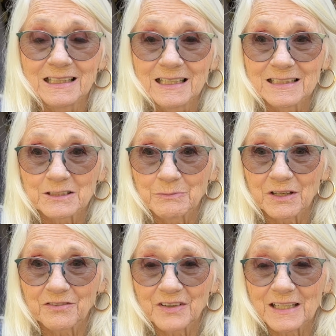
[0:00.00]
As a
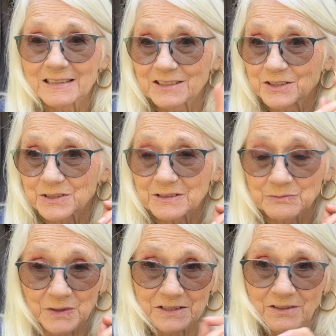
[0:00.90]
matter of fact, I just
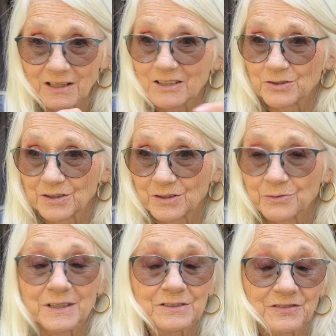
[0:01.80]
went to Theodore
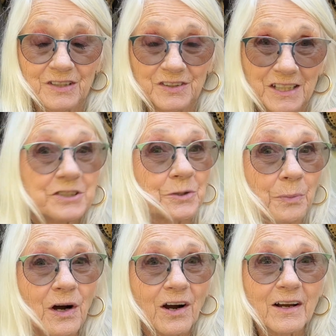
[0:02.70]
Roosevelt National
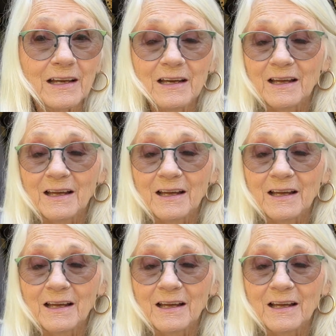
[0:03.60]
Park,